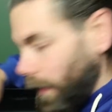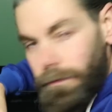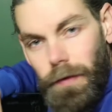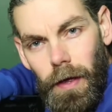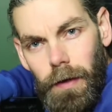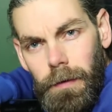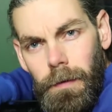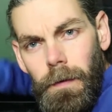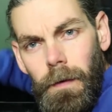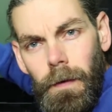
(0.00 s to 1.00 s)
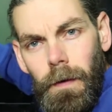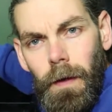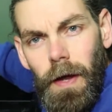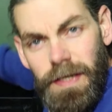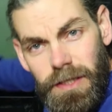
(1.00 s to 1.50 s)
have that
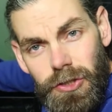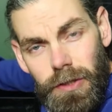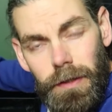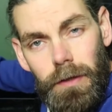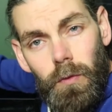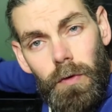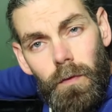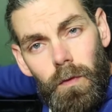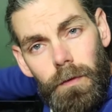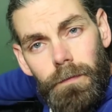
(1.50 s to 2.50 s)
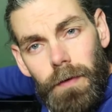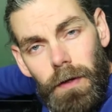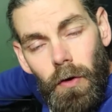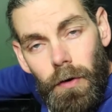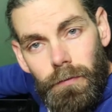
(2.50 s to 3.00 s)
initially with all of the
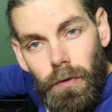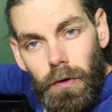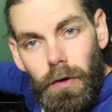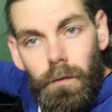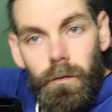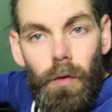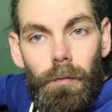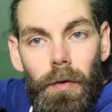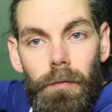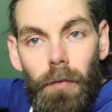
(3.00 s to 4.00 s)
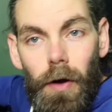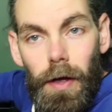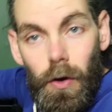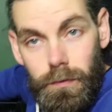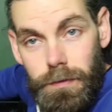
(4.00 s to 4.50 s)
live rock from
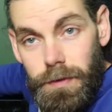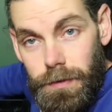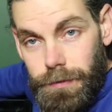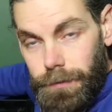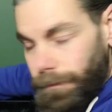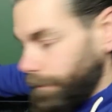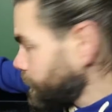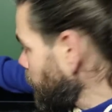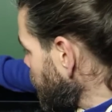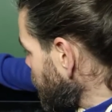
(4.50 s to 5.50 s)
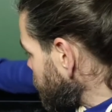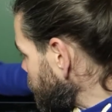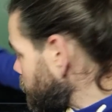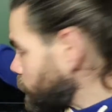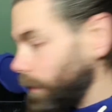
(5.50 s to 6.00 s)
my old system. So
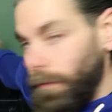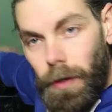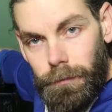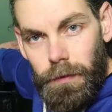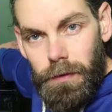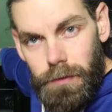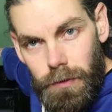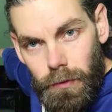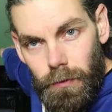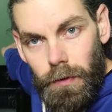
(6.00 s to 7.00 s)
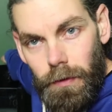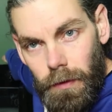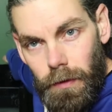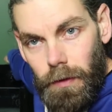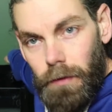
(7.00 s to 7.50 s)
this will be plumbed into
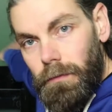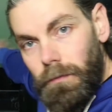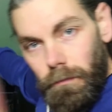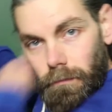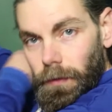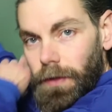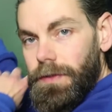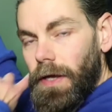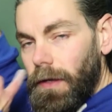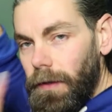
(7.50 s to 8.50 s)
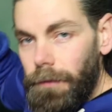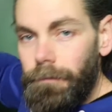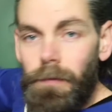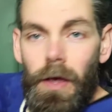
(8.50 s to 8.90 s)
the main tank,